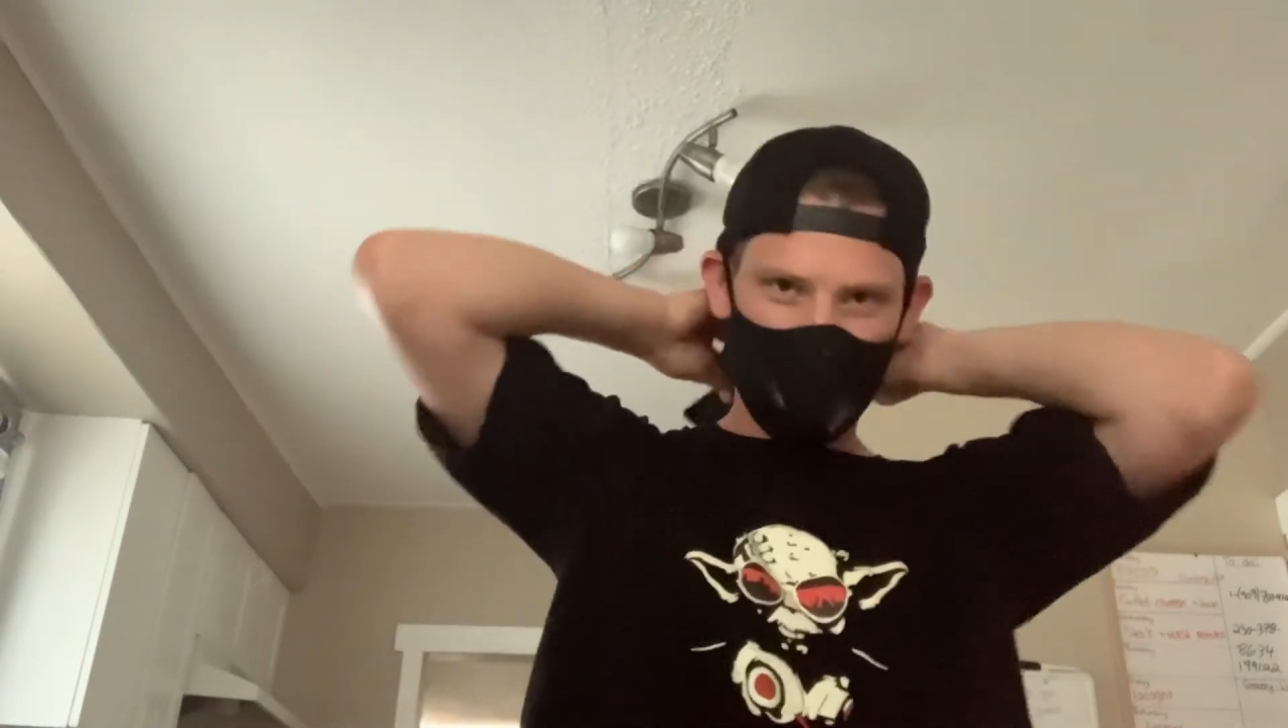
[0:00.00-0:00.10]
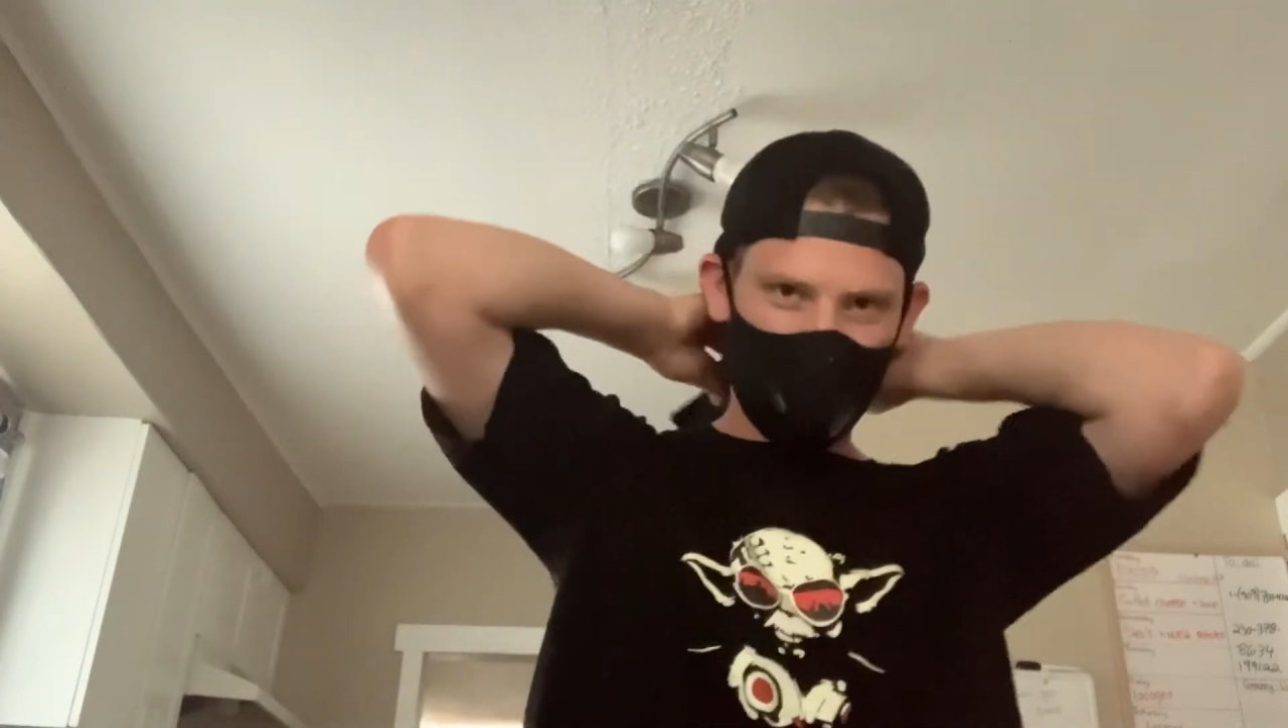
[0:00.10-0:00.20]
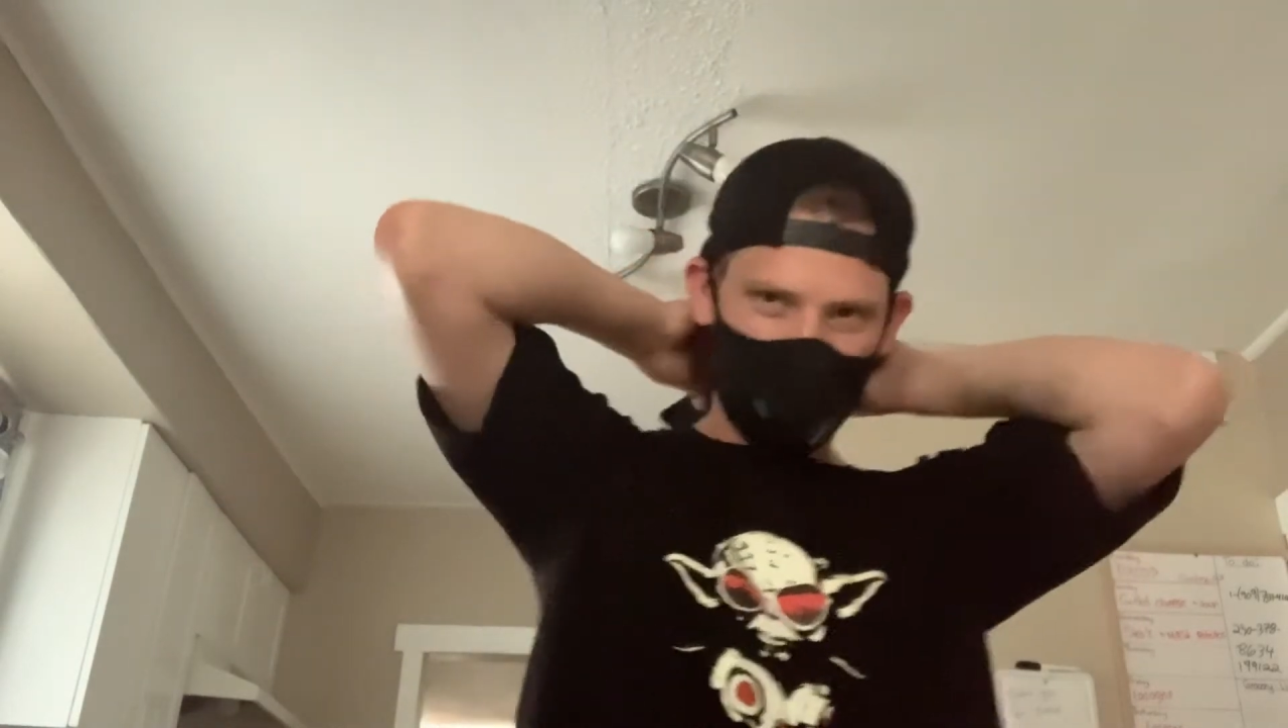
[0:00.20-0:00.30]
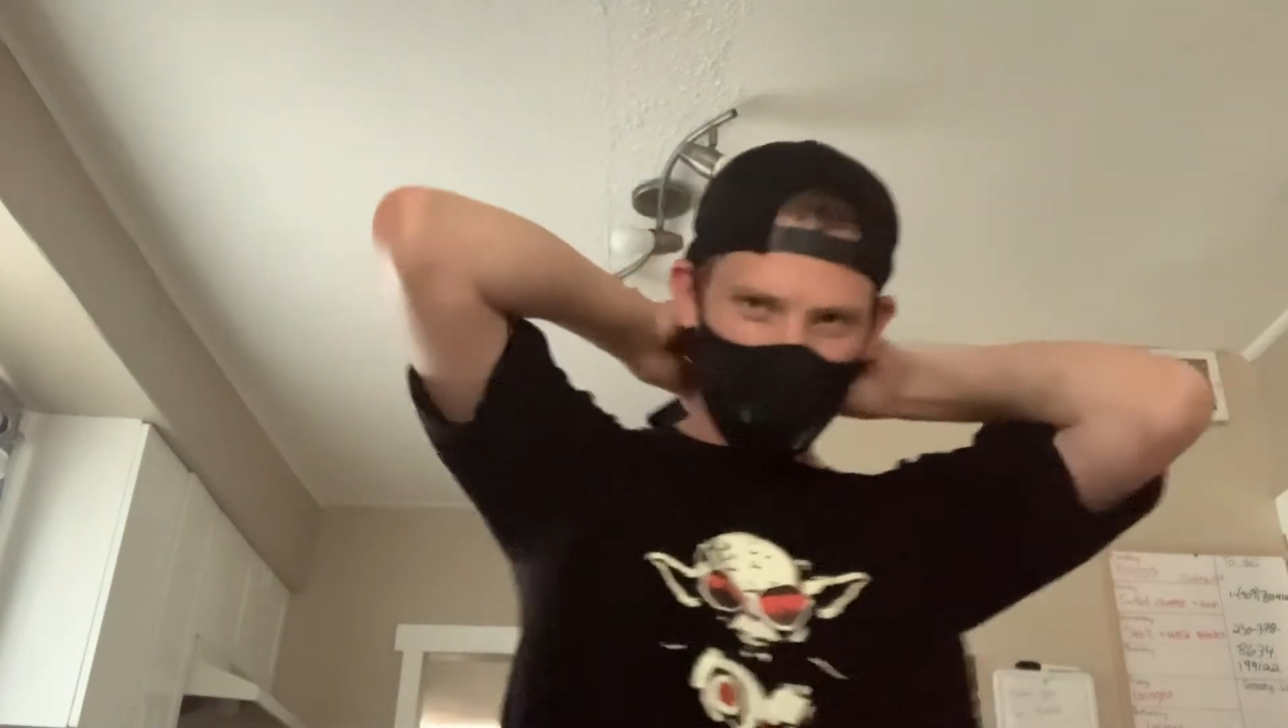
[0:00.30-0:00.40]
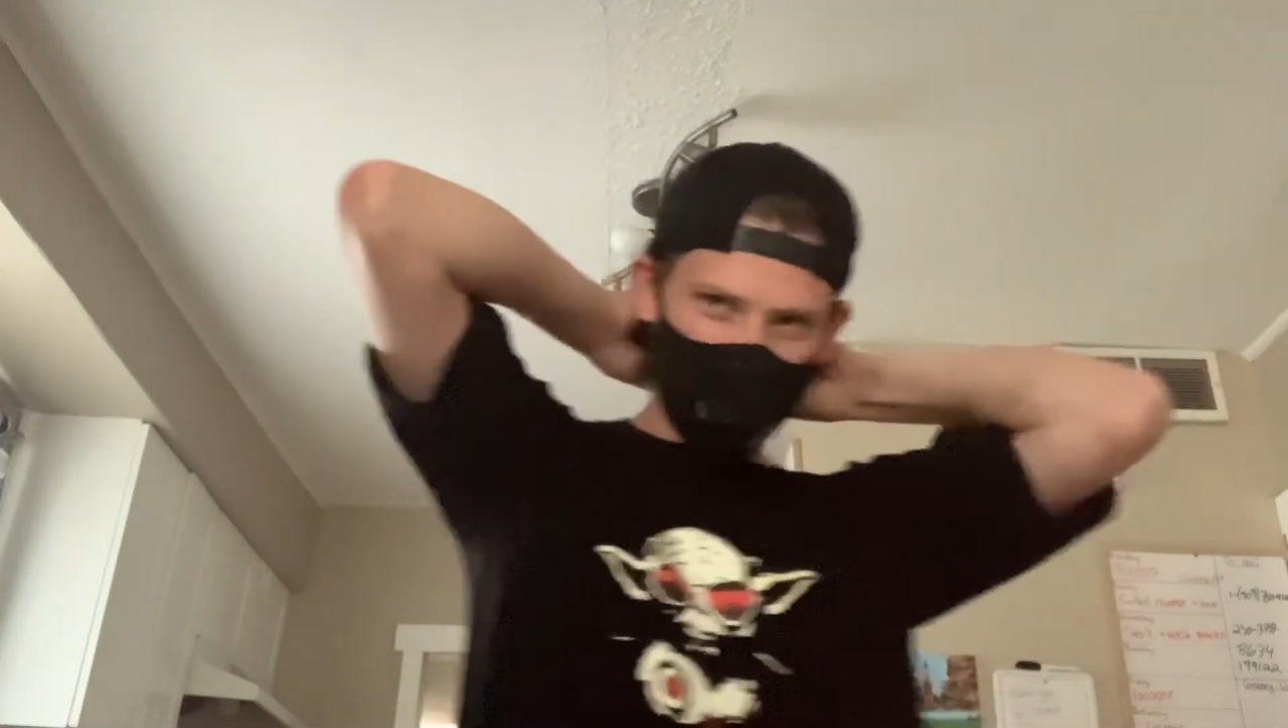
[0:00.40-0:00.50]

on my